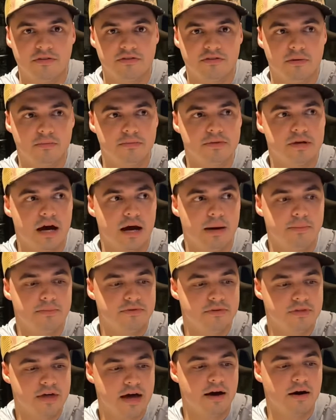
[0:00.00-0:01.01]
and
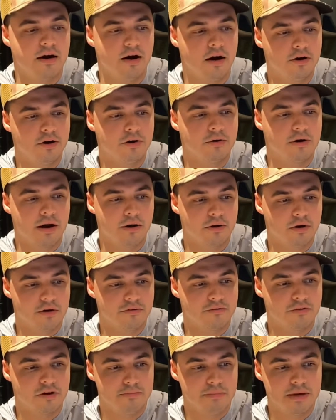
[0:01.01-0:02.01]
sometimes that underground
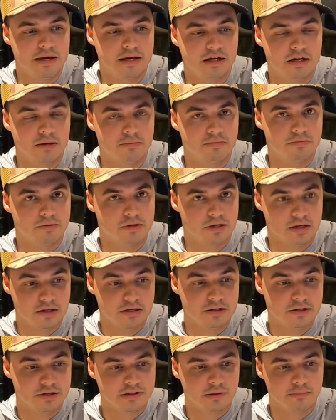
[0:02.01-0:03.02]
cover and makeup
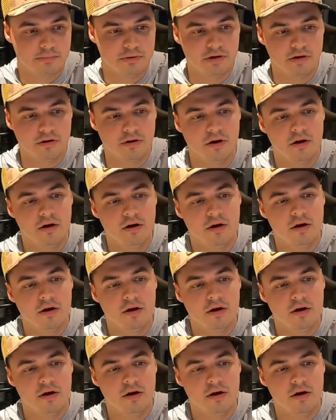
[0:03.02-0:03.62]
can disappear.